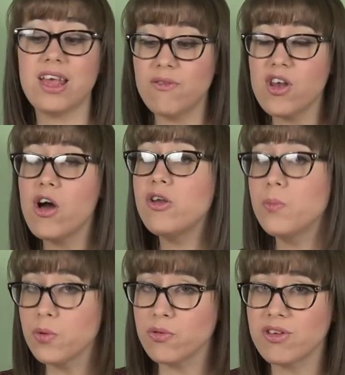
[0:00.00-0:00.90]
even
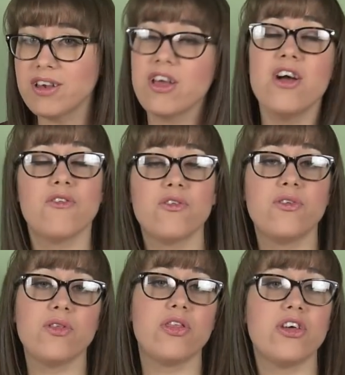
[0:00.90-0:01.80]
unboosted for a
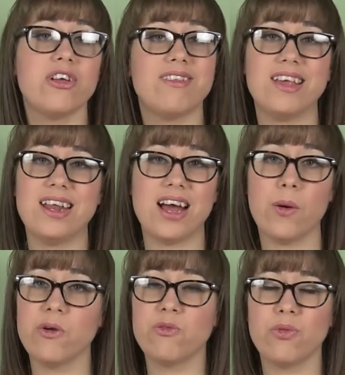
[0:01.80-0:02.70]
full 13
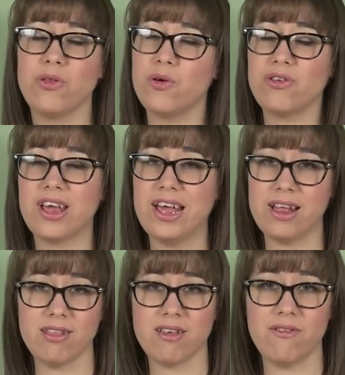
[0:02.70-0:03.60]
hours with not a
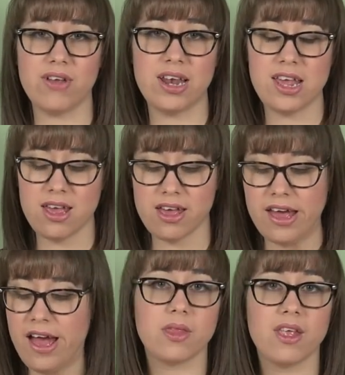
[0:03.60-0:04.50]
hint of a leak.
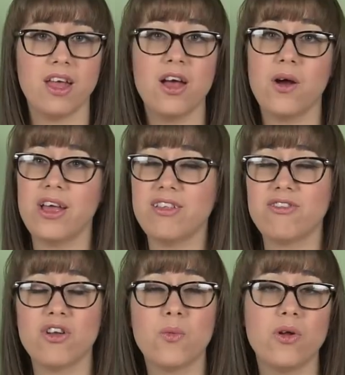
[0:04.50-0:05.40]
It's
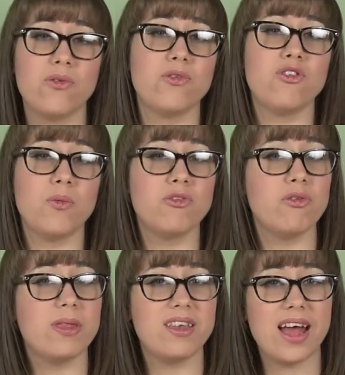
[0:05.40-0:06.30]
done a wonderful job
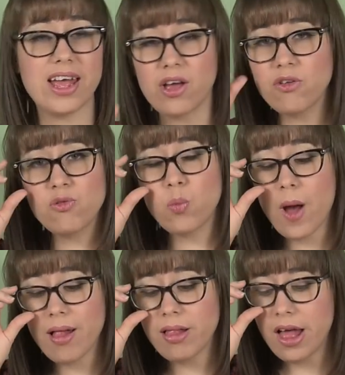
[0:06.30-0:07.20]
during the day as
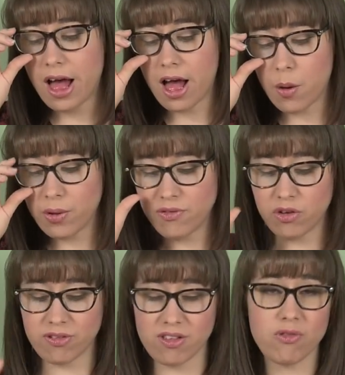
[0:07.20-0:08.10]
well. We've
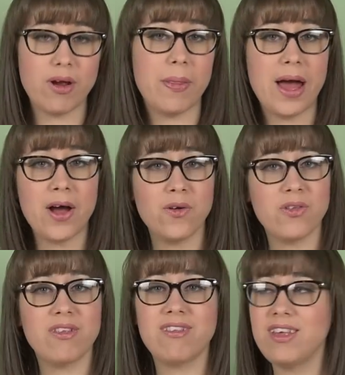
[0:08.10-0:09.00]
used this around the
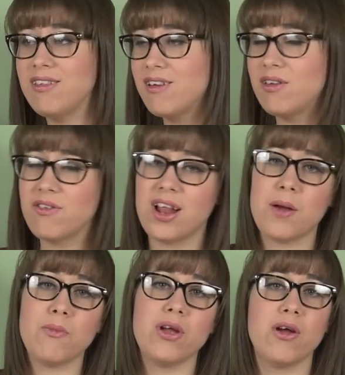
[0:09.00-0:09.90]
house as he's kind of
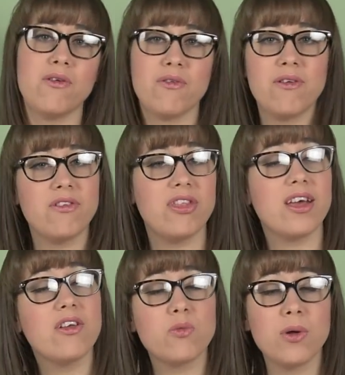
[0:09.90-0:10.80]
clambering over
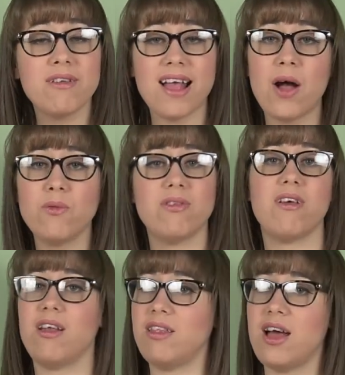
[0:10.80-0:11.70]
everything, as well as
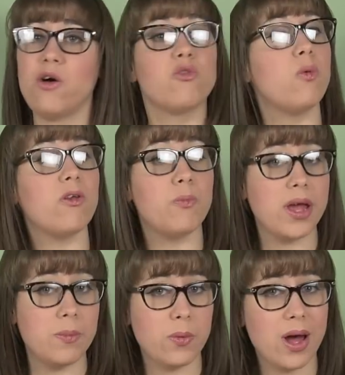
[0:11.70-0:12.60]
outside of the house whilst
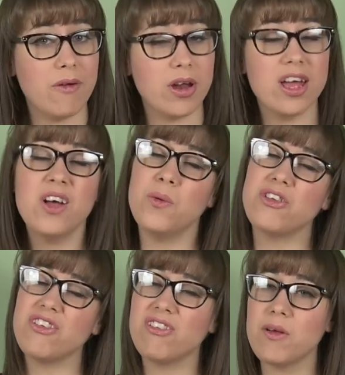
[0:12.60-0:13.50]
baby wearing,
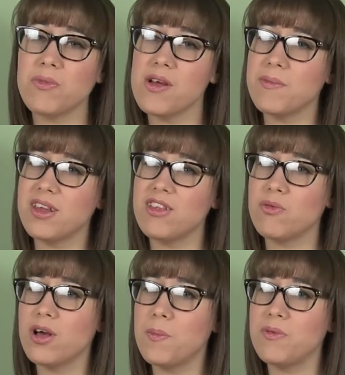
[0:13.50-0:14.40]
which can sometimes lead to
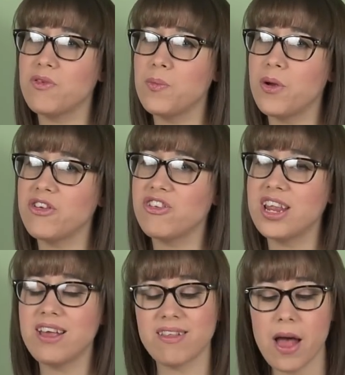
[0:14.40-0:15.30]
a couple of compression
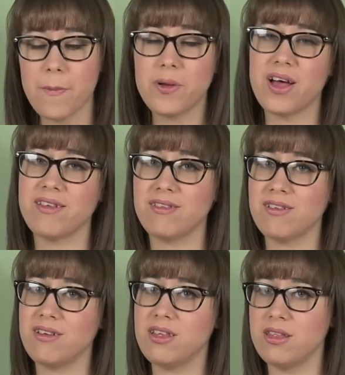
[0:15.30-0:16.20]
leaks, but hasn't
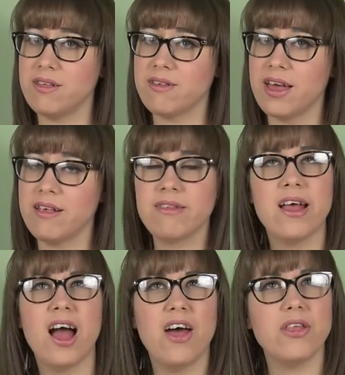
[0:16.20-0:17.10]
done in this case.
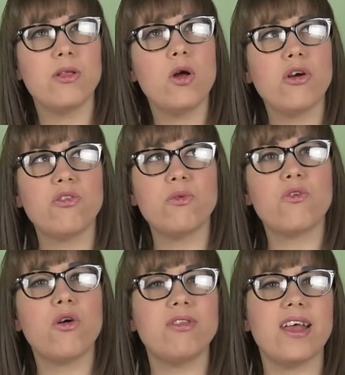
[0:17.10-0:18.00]
I think the longest we've
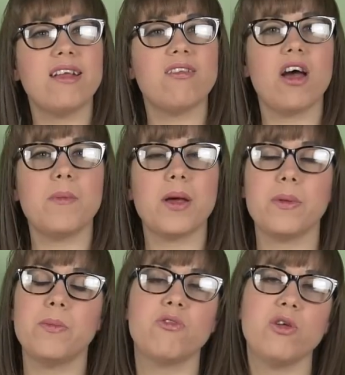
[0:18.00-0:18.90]
gone daytime
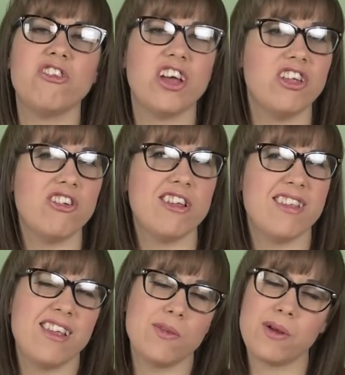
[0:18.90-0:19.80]
nappy between changes
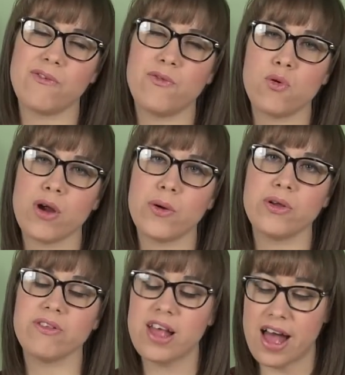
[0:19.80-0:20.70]
is about 4
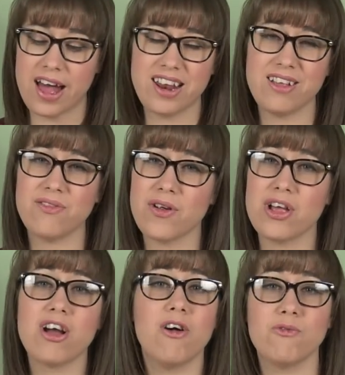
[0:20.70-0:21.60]
hours, and it is very
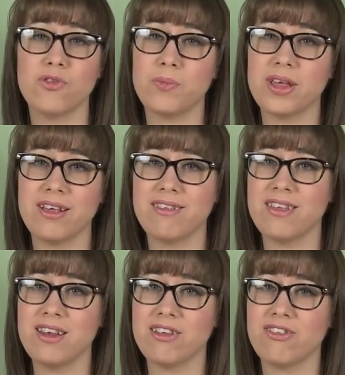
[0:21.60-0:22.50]
comfortably
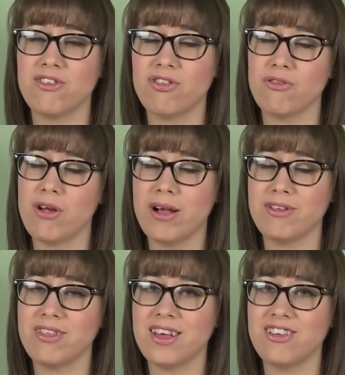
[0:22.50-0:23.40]
seen us
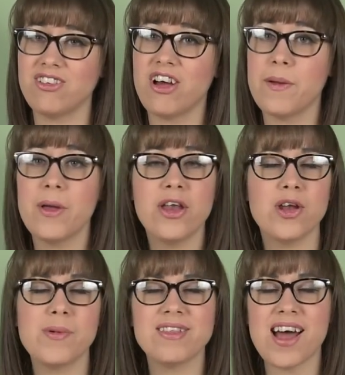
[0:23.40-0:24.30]
throughout that time,
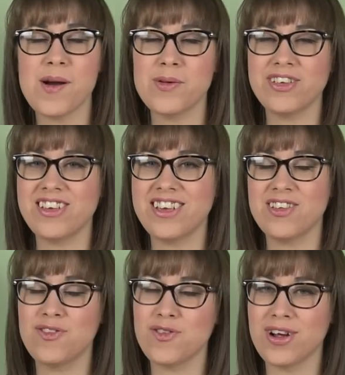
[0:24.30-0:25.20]
no matter how much he
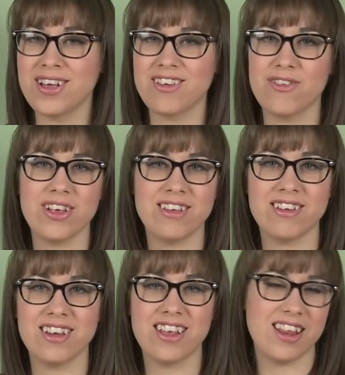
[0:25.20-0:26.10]
has drank or
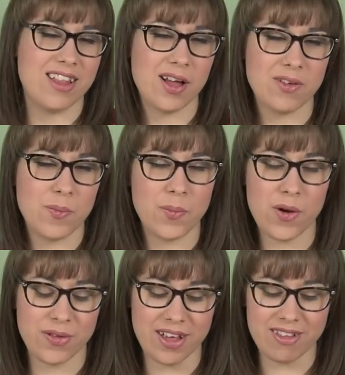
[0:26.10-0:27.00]
eaten in that
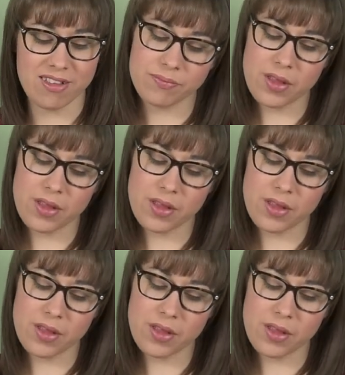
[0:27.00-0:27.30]
process.